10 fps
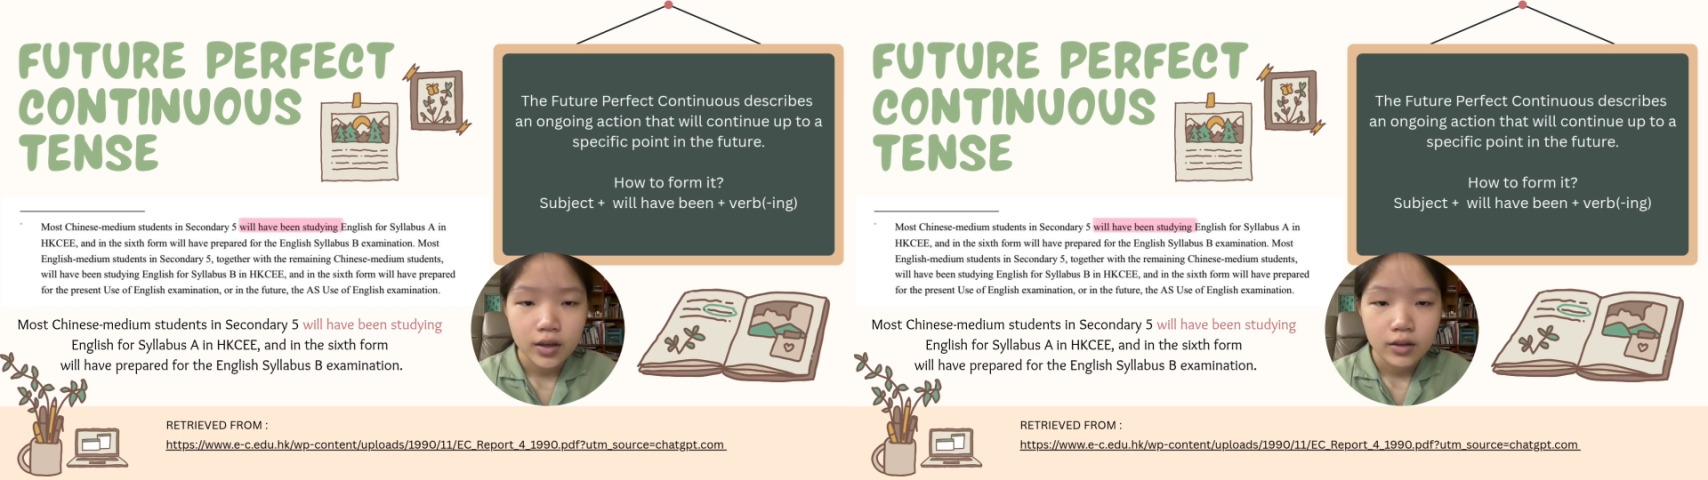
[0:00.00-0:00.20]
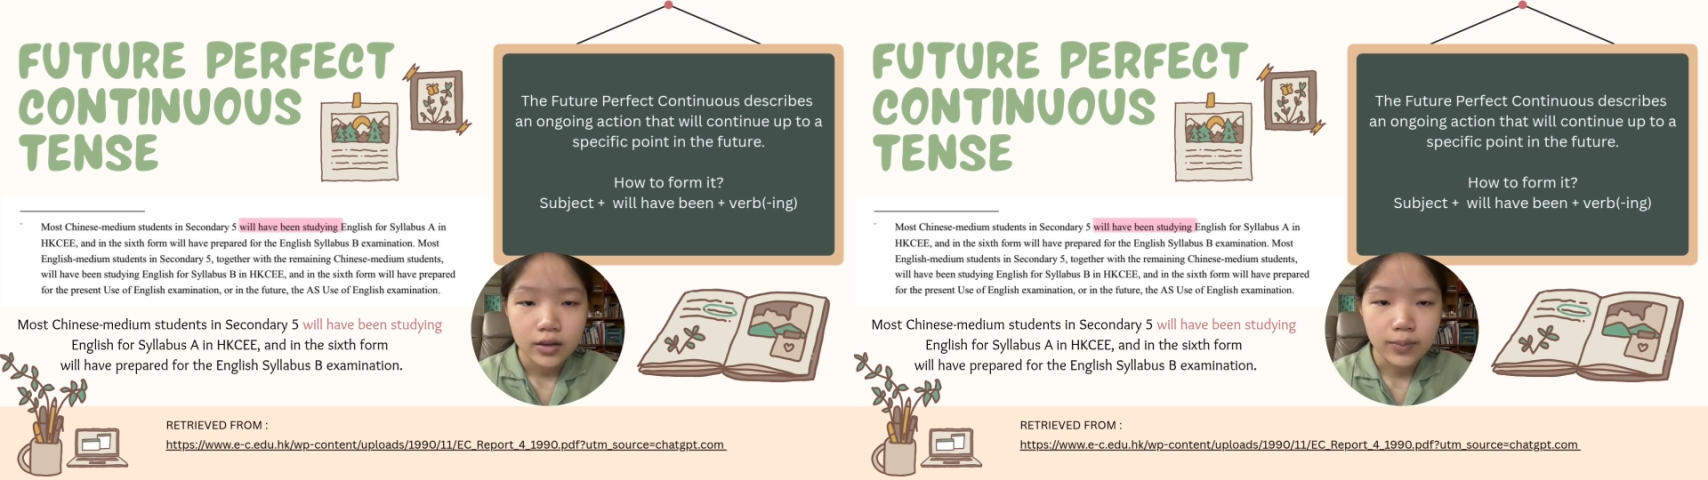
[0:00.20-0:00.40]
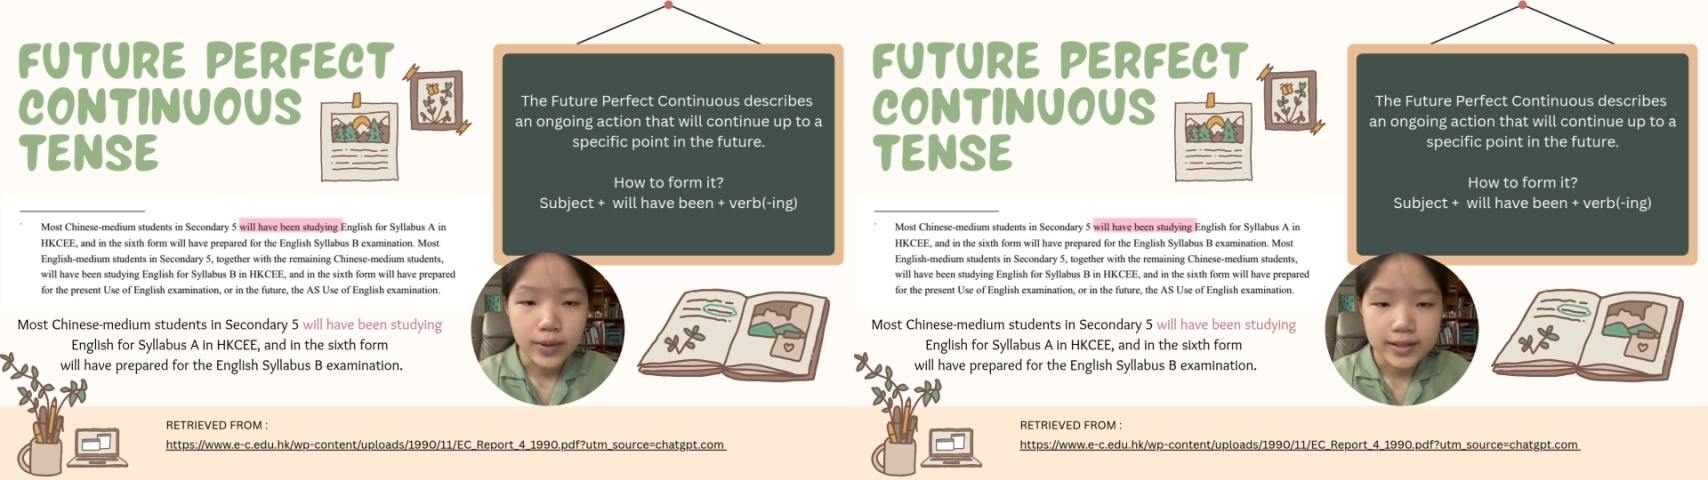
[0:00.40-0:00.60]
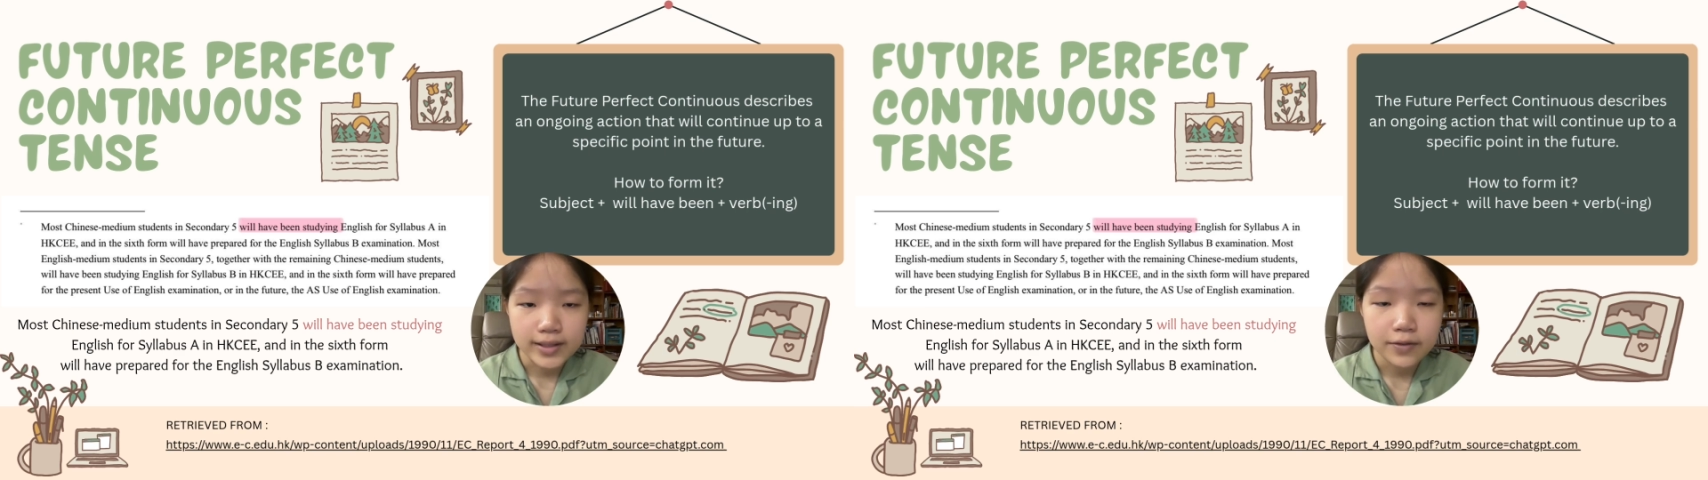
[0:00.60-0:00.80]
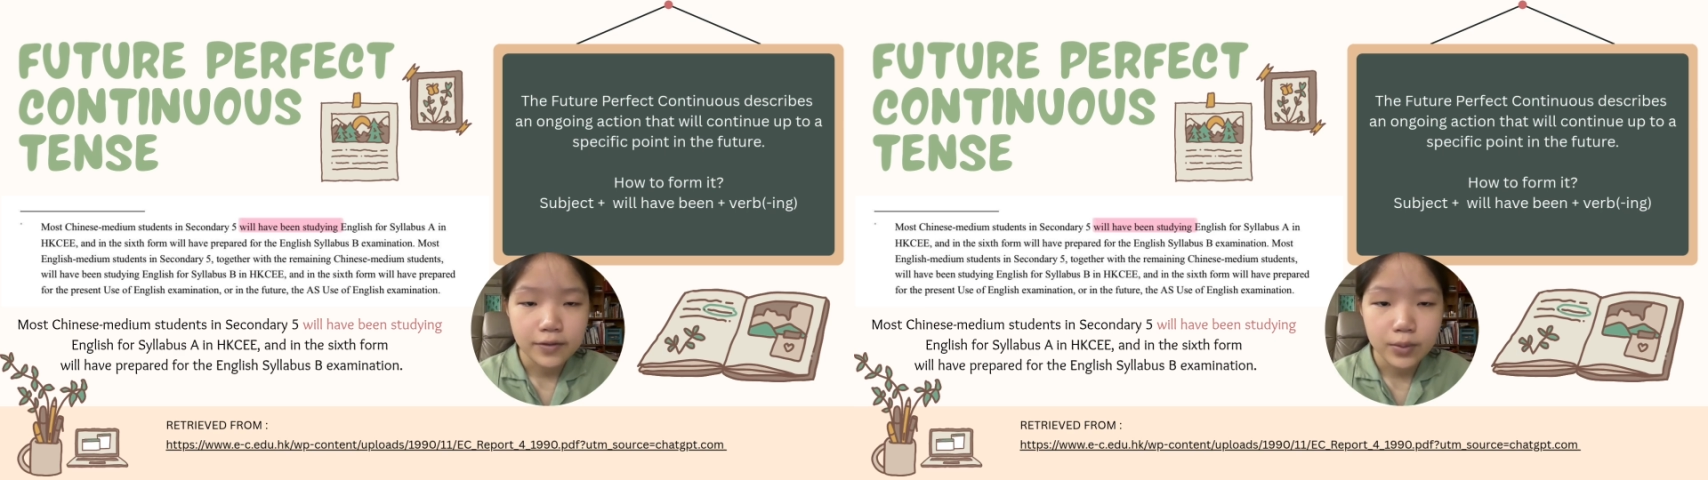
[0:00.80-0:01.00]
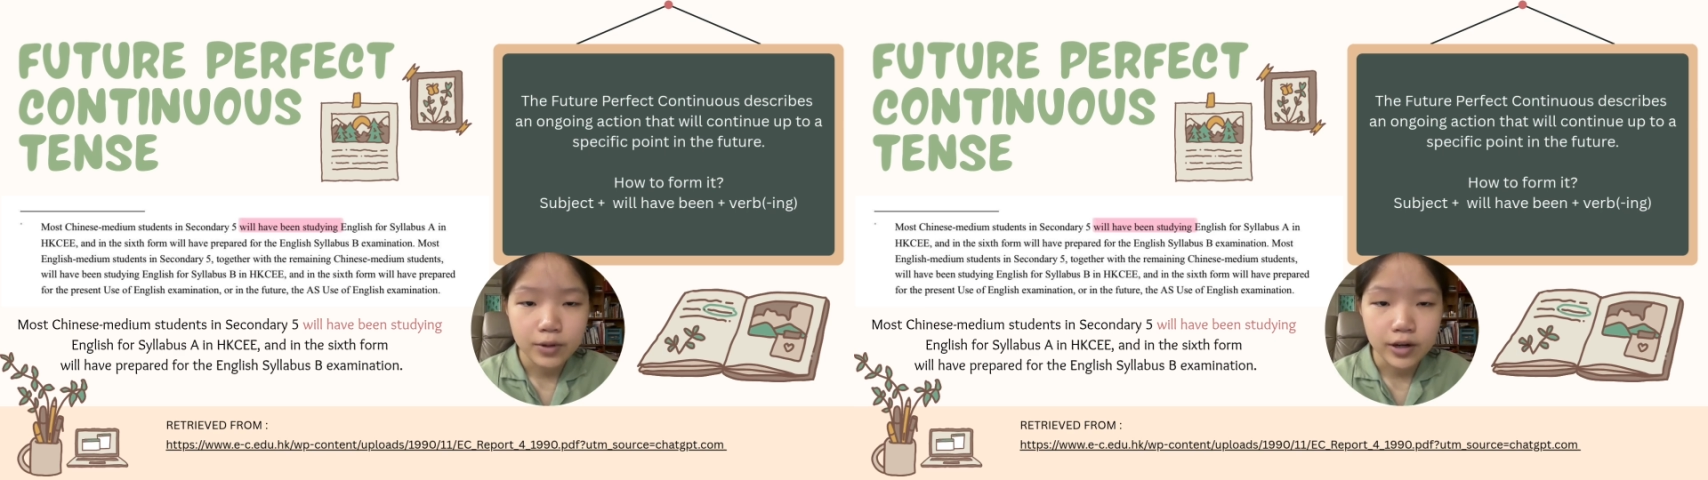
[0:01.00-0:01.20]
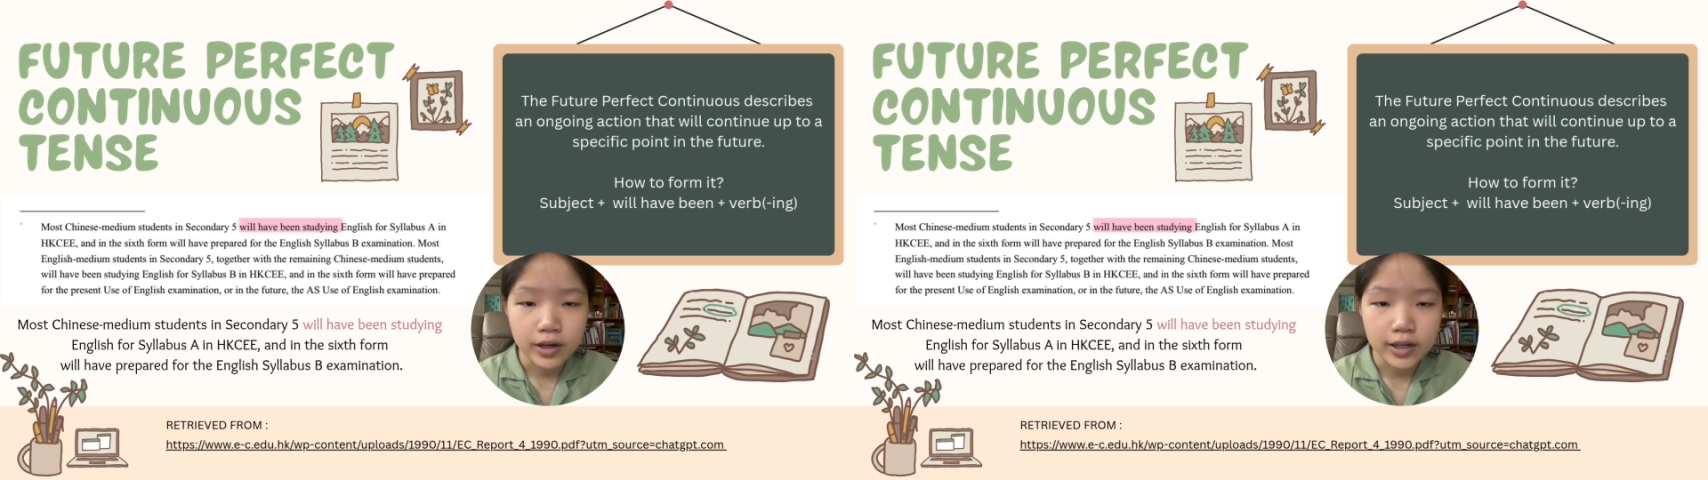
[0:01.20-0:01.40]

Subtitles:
The basic formula